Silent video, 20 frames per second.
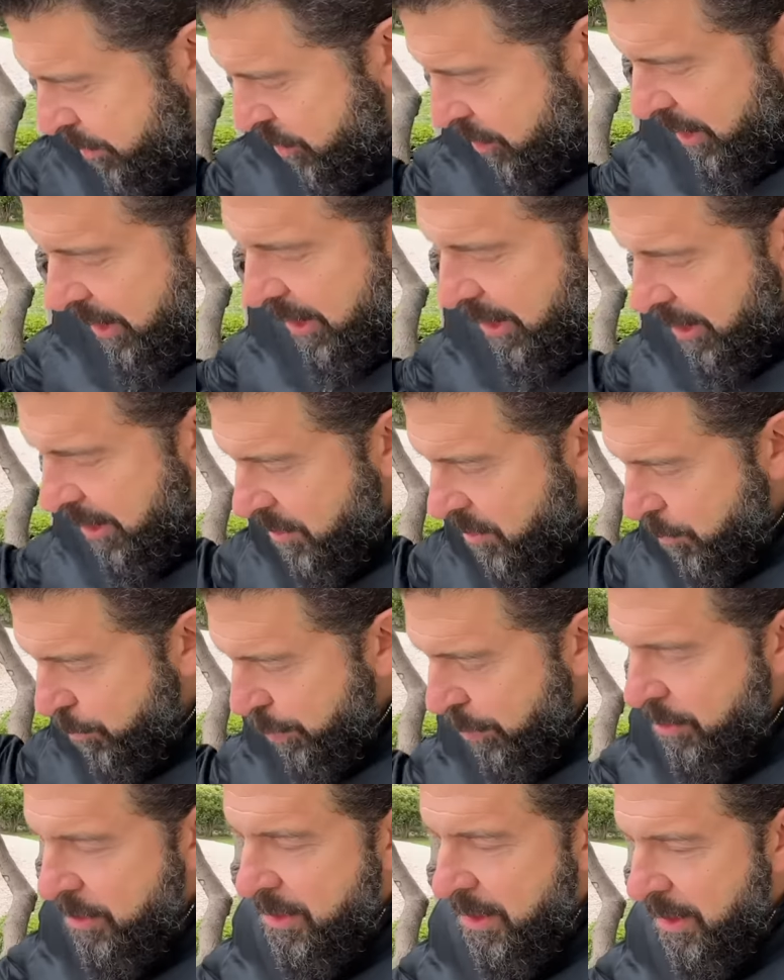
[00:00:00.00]
change
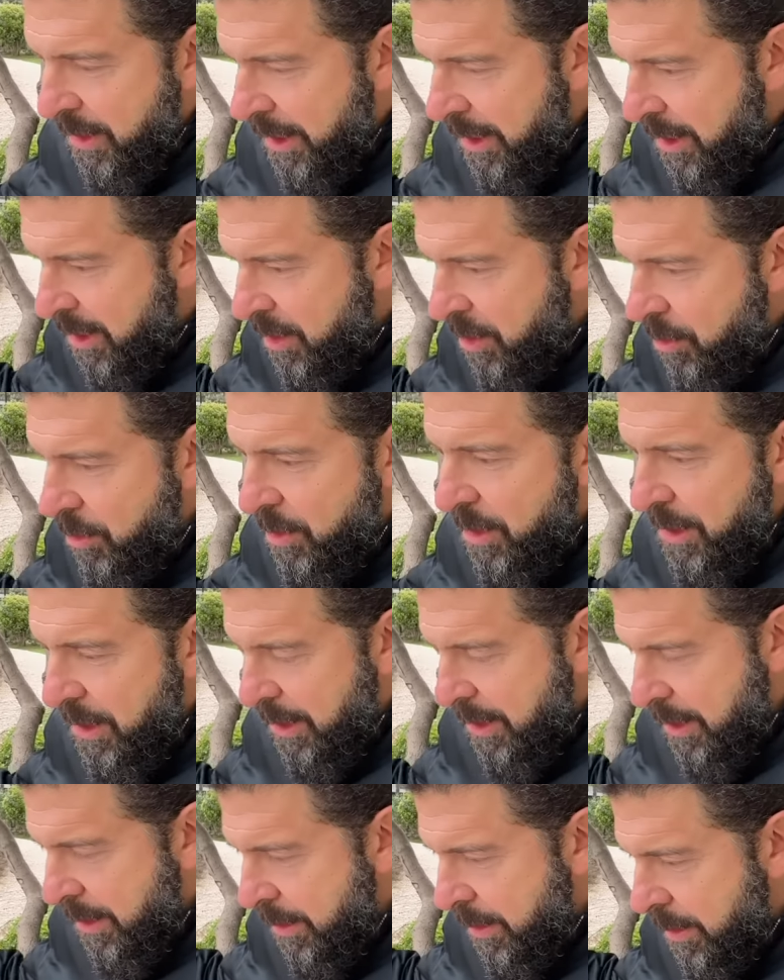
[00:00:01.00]
Putin. Like
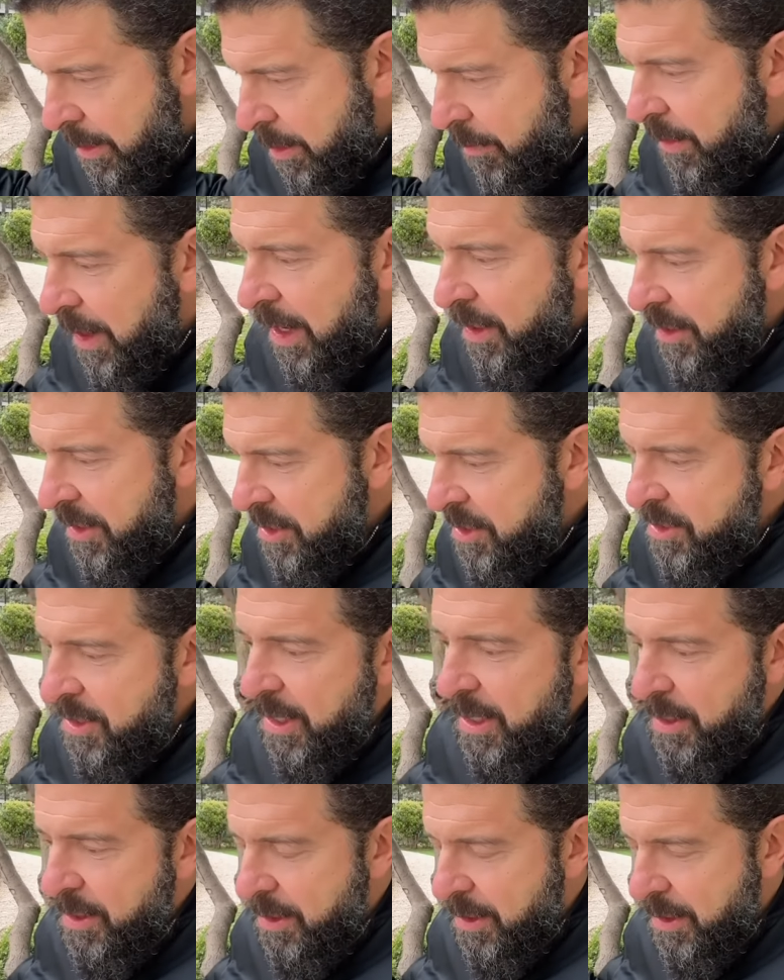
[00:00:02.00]
Yulia Navalny
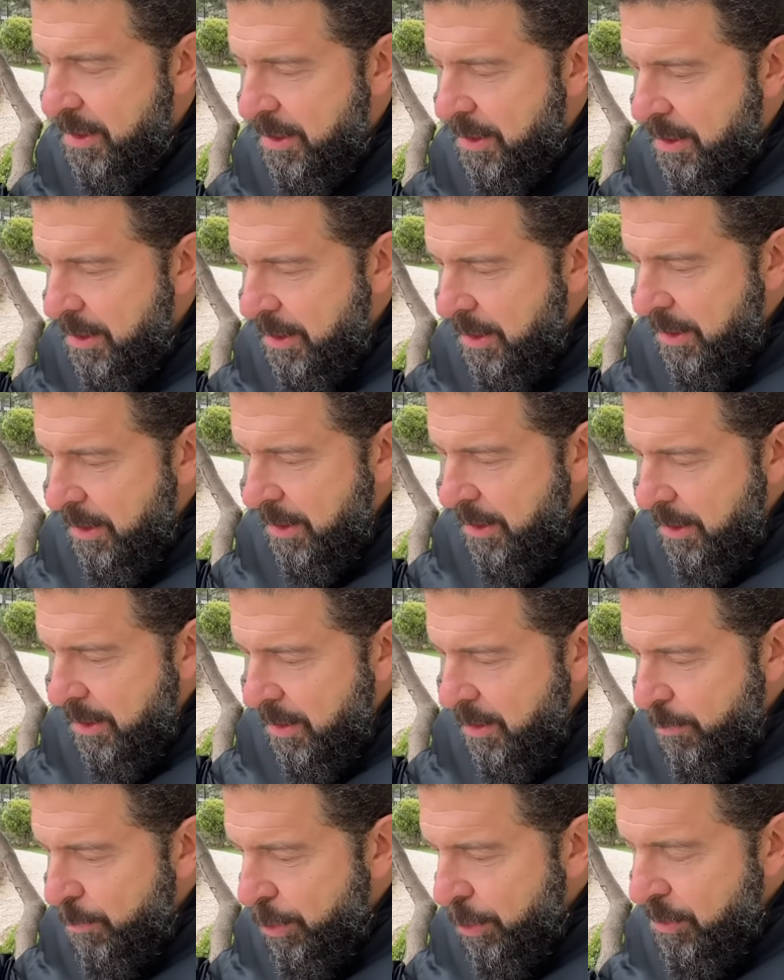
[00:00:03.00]
said,
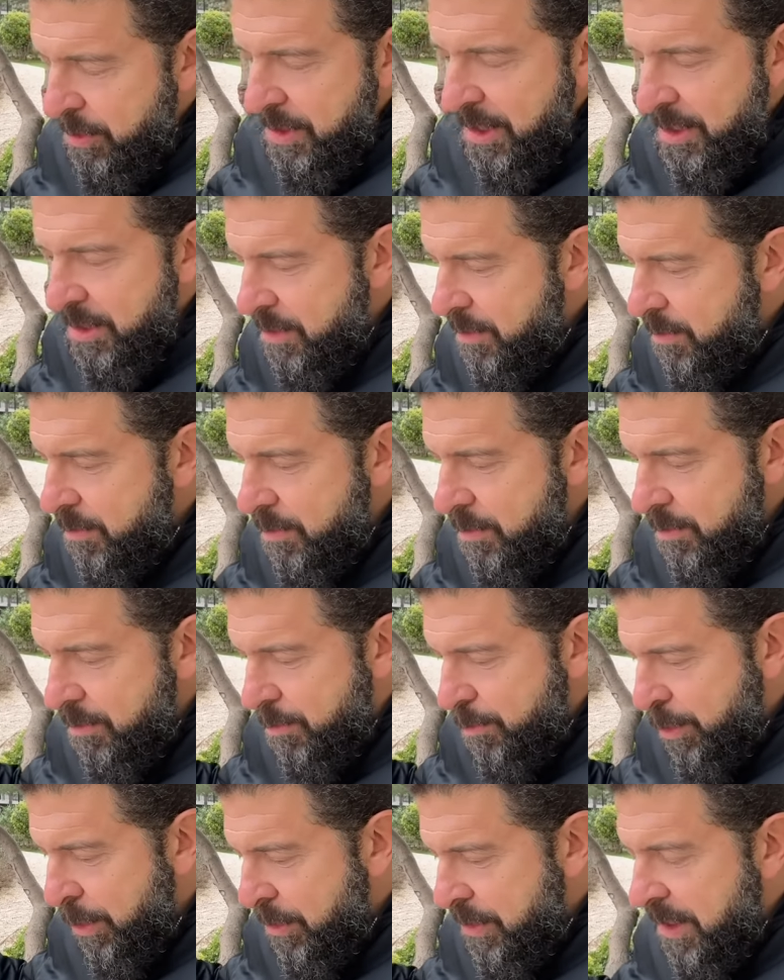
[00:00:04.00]

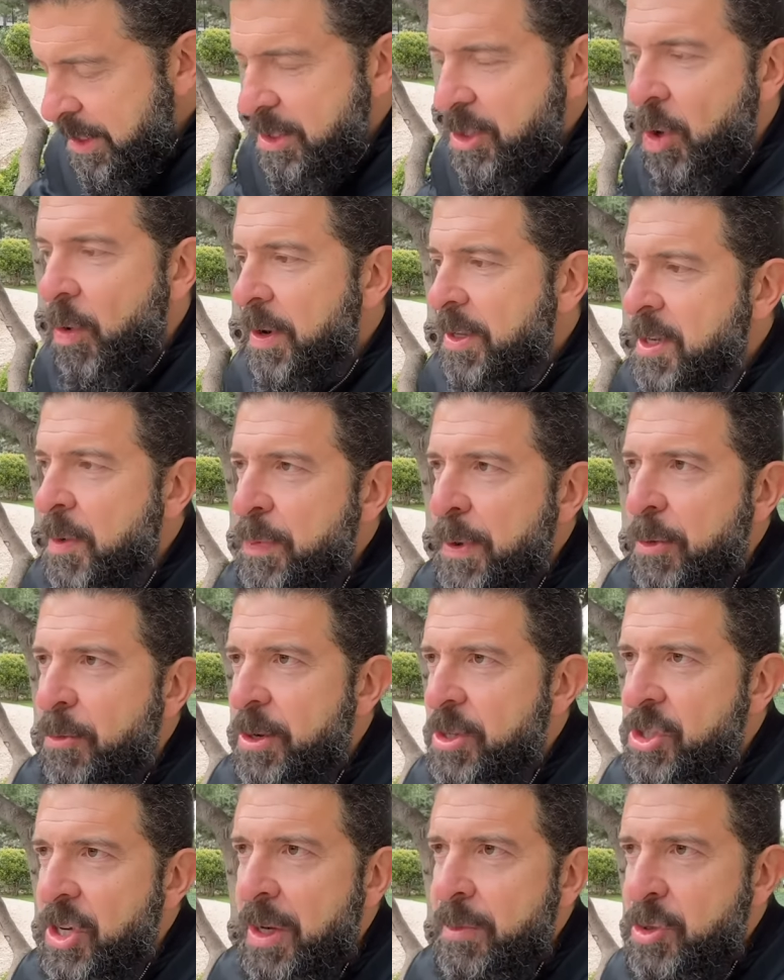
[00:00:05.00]
Putin is going to be
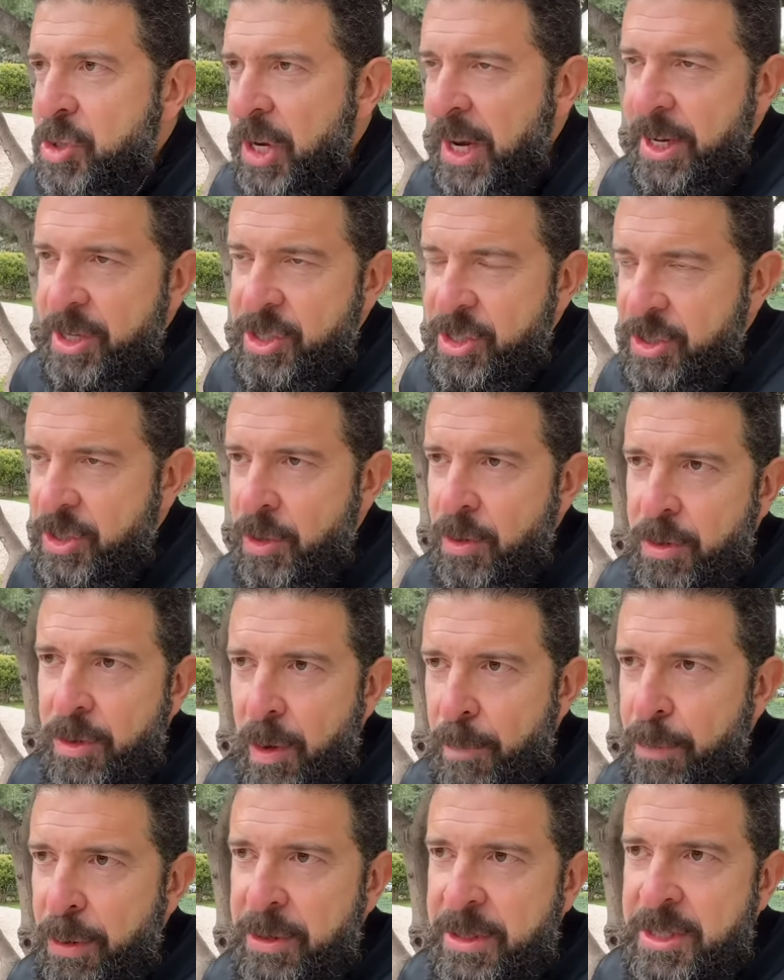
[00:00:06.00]
regime change soon,
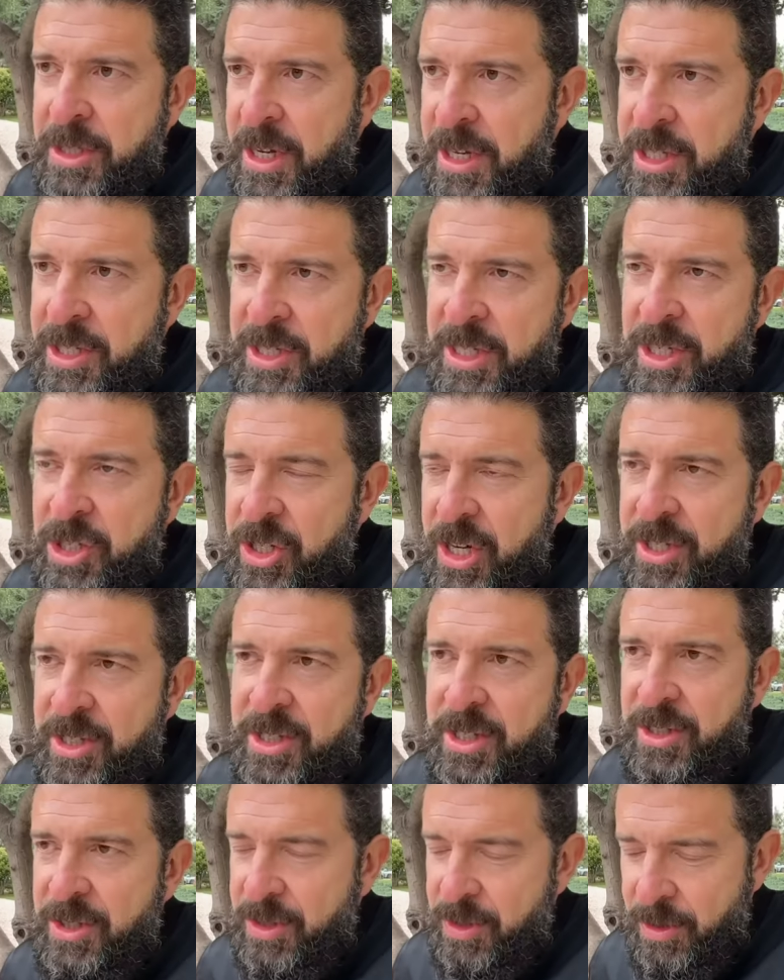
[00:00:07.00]
or Putin's going to see
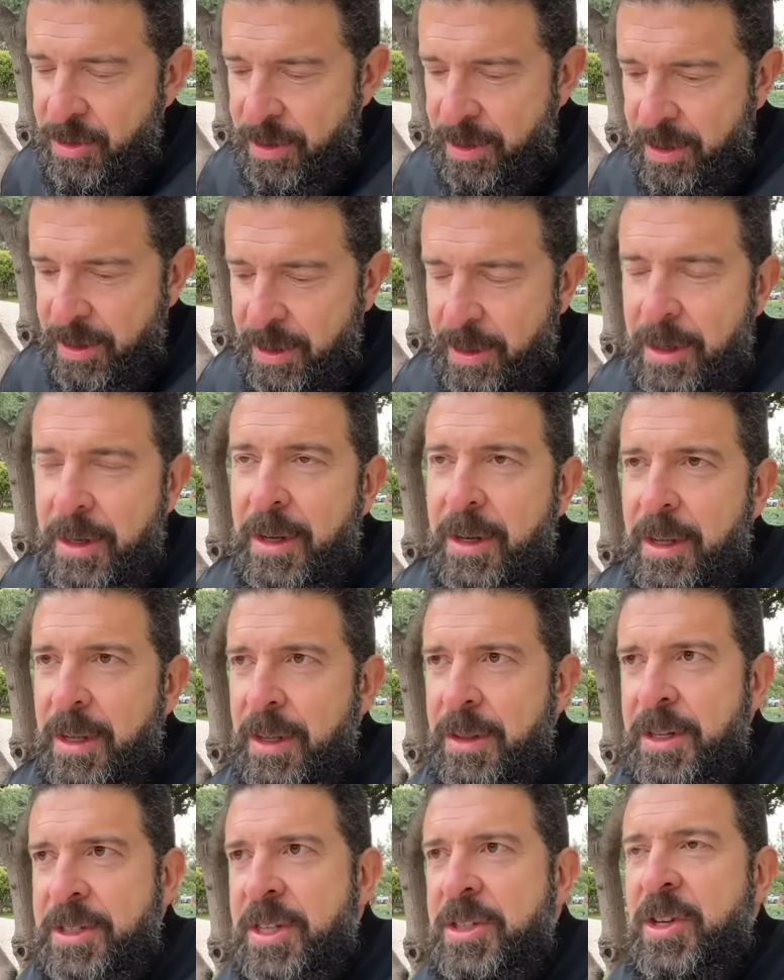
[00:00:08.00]
justice soon.
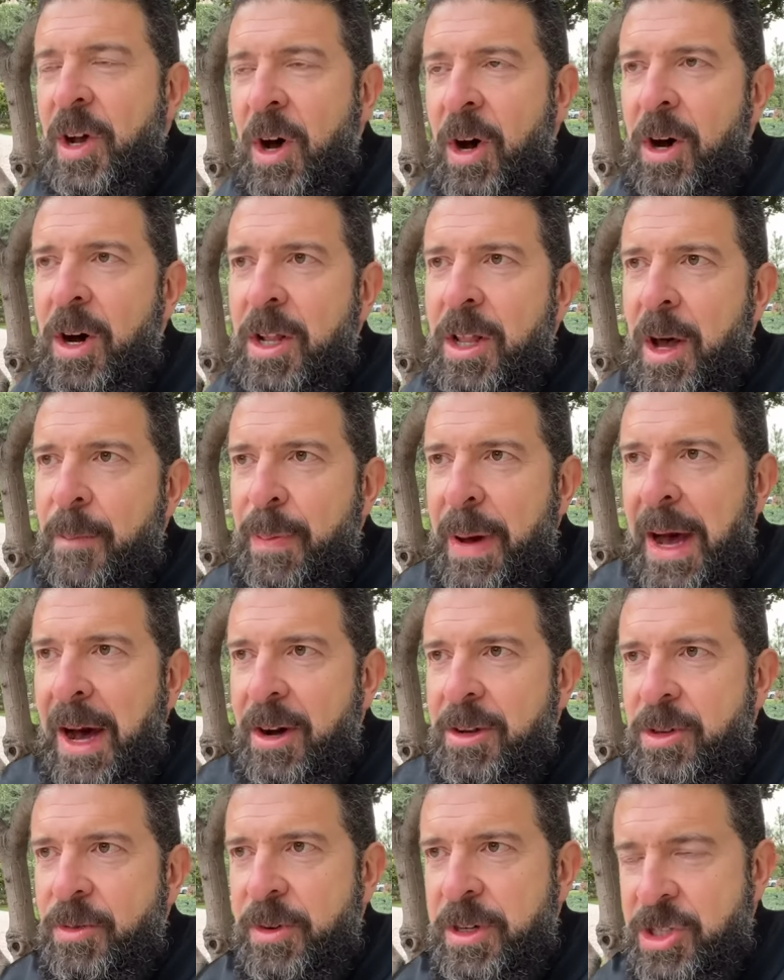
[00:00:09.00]
This is all
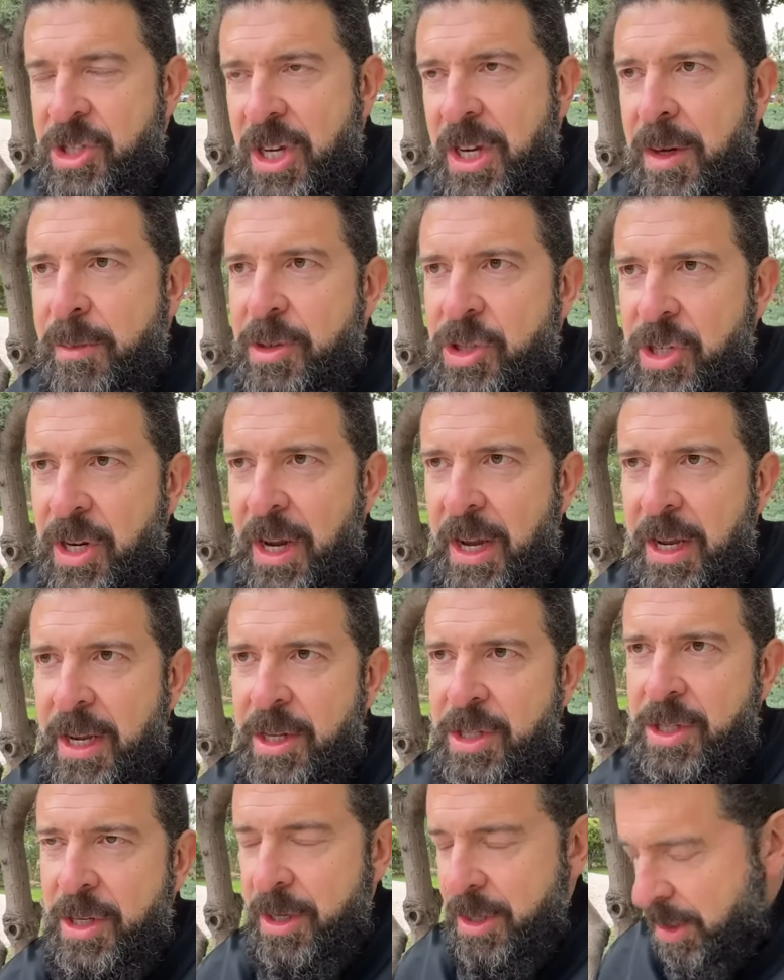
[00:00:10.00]
about regime
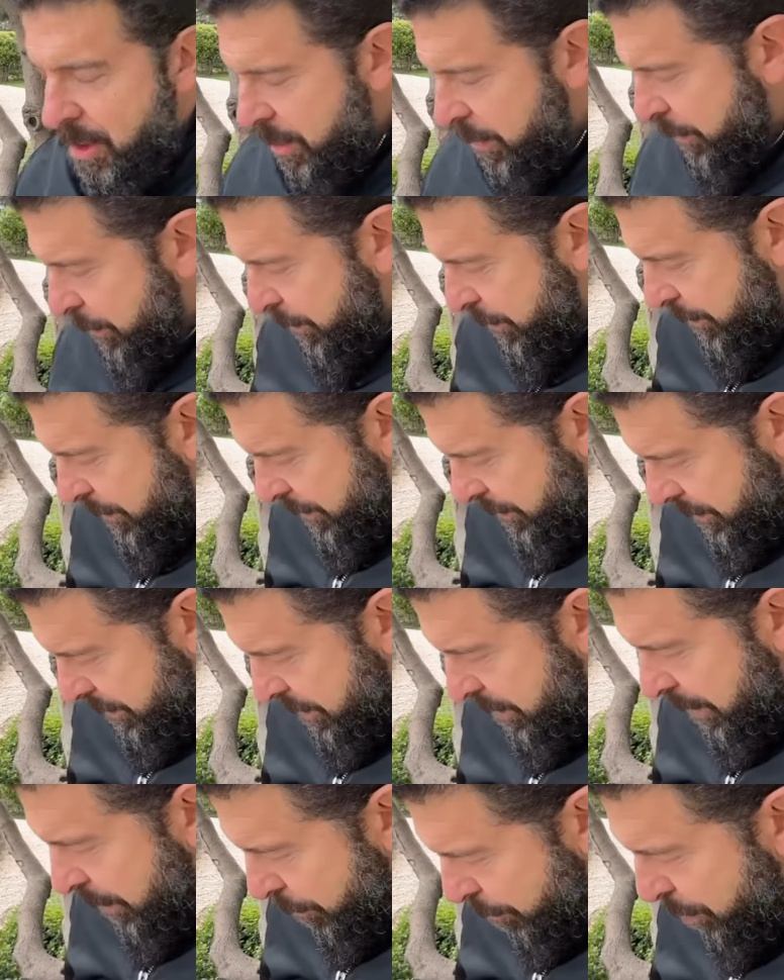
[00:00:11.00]
change of
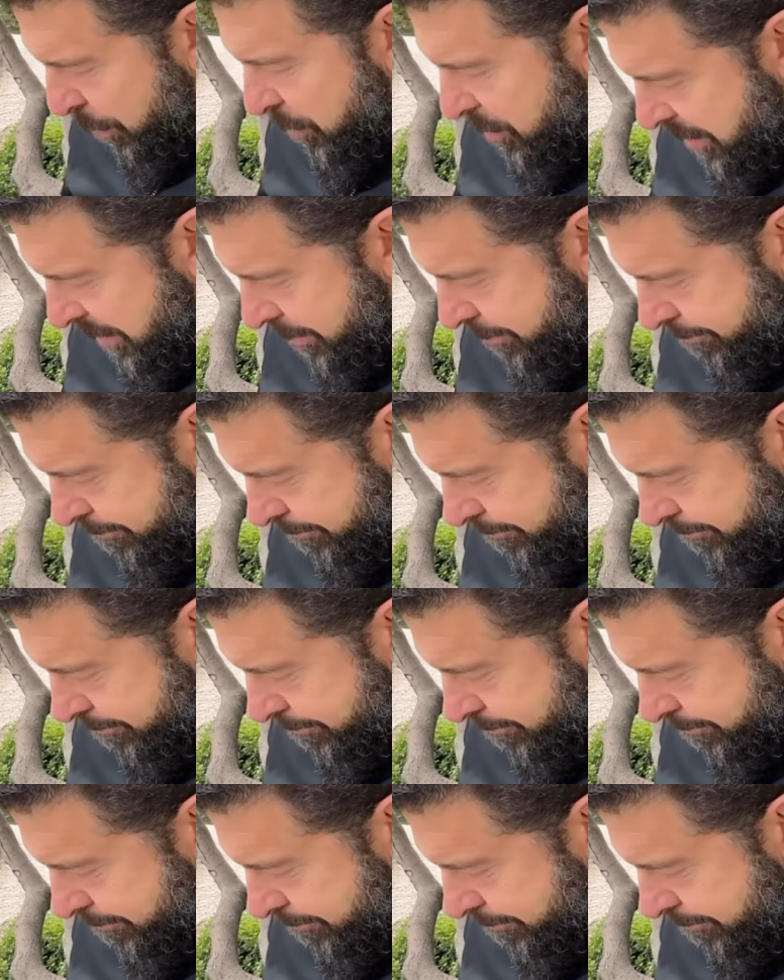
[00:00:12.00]
Putin.